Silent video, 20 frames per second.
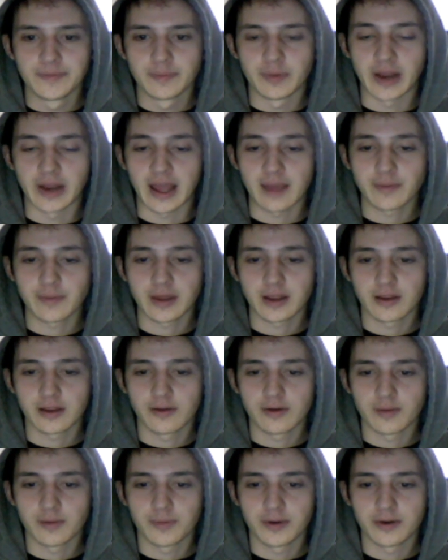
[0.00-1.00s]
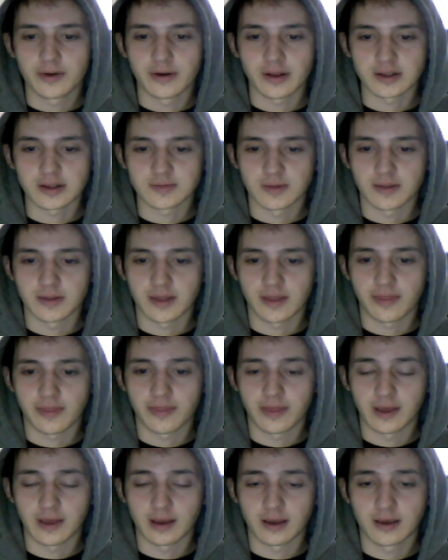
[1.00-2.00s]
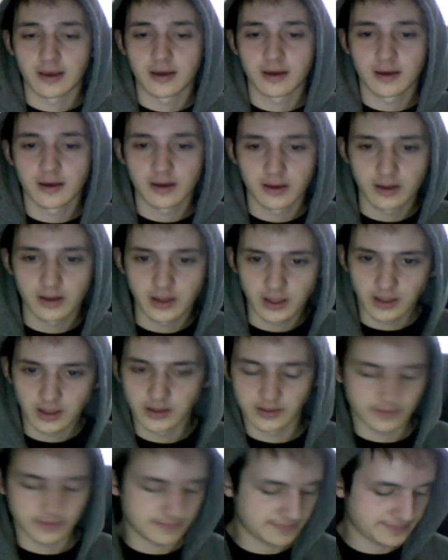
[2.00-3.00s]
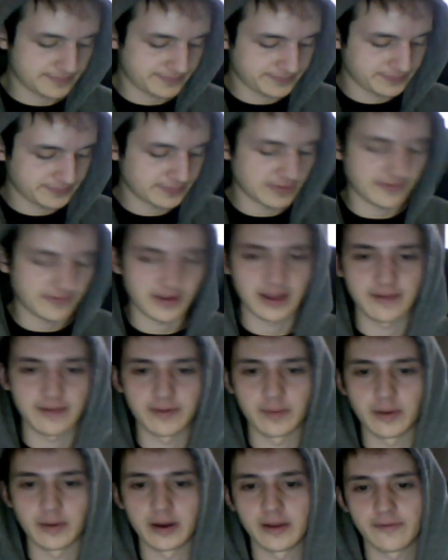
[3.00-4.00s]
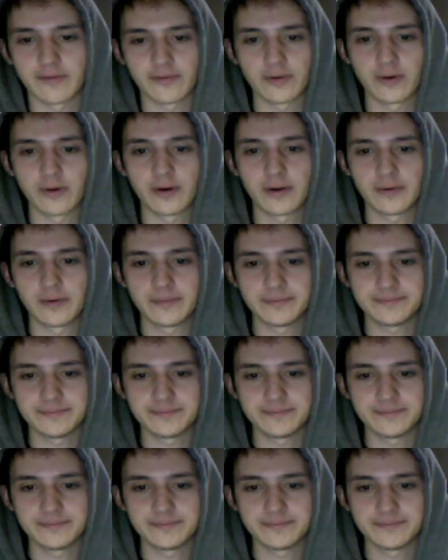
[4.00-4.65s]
but I am getting a new computer next month, I think, if I have the money for it.